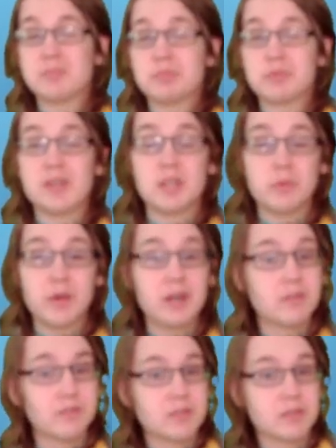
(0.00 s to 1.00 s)
pretty
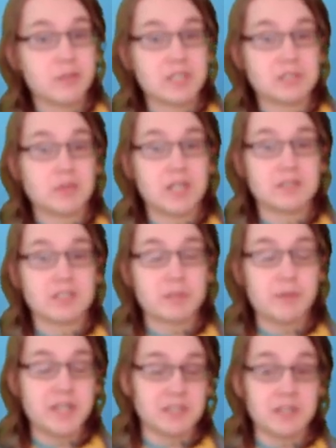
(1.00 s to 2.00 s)
well compared to what I was
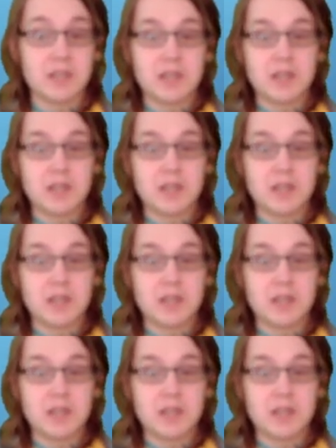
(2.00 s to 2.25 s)
expecting,